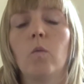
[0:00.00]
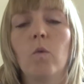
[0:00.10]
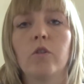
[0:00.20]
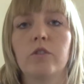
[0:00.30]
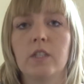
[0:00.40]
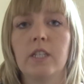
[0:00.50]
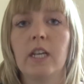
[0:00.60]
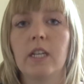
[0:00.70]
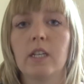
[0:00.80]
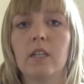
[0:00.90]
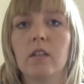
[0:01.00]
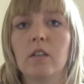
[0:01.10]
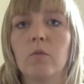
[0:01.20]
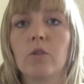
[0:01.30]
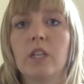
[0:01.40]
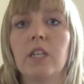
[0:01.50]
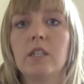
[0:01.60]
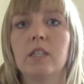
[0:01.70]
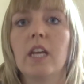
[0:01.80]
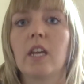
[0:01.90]
what they
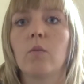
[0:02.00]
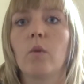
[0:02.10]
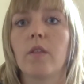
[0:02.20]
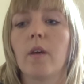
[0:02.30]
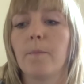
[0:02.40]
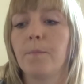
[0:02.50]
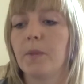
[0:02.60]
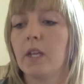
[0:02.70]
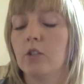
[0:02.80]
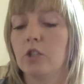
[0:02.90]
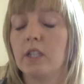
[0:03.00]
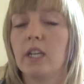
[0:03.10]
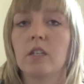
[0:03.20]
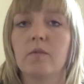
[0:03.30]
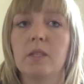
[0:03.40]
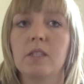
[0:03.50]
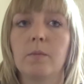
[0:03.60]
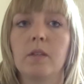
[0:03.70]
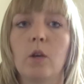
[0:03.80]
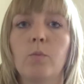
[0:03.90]
need to take in with them, just in case I've missed
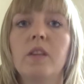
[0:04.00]
something out.